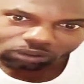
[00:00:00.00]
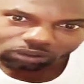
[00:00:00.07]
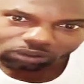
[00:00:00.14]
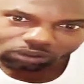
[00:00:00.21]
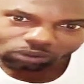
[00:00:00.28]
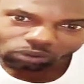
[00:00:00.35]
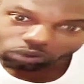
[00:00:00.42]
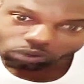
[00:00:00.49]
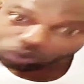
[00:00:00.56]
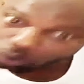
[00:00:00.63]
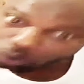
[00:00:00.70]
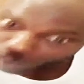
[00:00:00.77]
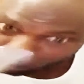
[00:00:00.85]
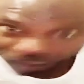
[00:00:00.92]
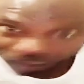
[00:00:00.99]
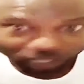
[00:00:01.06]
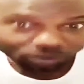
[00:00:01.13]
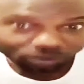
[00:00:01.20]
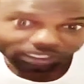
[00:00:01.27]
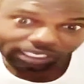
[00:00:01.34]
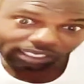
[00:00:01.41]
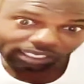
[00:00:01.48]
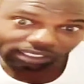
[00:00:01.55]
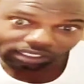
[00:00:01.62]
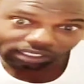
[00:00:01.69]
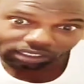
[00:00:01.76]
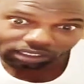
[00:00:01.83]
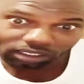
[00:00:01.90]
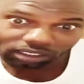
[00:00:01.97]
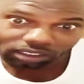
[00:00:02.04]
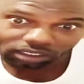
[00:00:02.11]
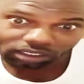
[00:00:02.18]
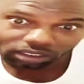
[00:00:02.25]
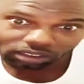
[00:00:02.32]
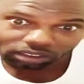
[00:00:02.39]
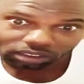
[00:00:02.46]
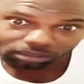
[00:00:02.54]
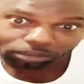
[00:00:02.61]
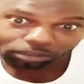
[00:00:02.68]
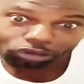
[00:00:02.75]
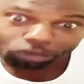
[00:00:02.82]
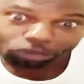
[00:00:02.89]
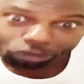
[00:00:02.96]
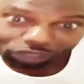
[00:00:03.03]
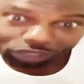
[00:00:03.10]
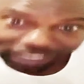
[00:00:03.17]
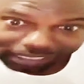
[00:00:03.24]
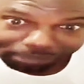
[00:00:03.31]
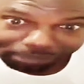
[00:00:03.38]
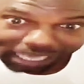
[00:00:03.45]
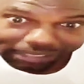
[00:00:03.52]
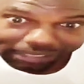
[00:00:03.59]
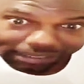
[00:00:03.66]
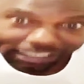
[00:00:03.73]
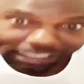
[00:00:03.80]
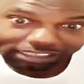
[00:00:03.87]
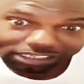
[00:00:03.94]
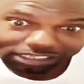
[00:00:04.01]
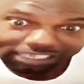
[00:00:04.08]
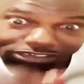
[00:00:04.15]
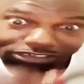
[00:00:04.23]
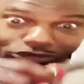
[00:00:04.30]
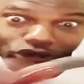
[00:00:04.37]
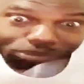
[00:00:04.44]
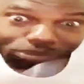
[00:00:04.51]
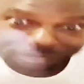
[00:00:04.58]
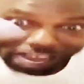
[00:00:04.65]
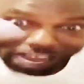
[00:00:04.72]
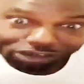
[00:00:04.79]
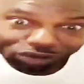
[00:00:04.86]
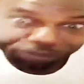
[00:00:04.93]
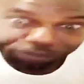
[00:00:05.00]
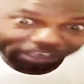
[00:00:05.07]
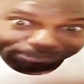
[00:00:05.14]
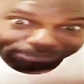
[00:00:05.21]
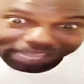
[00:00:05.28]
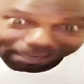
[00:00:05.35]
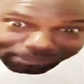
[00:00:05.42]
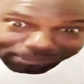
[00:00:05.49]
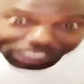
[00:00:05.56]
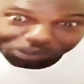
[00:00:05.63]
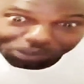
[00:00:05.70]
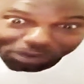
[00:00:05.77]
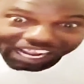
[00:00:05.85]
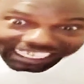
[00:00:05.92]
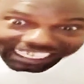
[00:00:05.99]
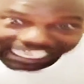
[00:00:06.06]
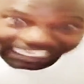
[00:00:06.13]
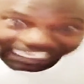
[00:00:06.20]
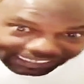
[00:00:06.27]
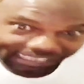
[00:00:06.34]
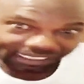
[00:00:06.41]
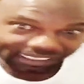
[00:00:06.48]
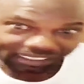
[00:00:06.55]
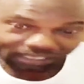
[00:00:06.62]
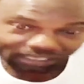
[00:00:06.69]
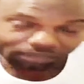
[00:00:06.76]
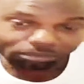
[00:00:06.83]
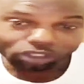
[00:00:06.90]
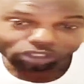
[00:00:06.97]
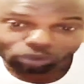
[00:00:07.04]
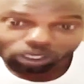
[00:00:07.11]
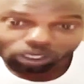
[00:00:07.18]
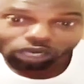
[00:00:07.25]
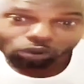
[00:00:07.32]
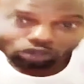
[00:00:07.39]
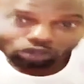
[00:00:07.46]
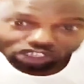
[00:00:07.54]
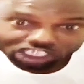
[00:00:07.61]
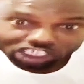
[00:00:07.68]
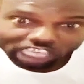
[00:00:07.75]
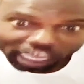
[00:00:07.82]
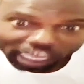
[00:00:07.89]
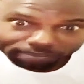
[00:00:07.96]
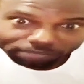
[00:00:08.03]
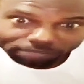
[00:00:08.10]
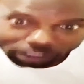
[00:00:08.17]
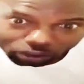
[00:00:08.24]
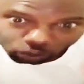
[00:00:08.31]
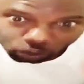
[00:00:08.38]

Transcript: You to know now do dog. Me grow in the badness I still run me I run from that. Me no want that. Me no want only job me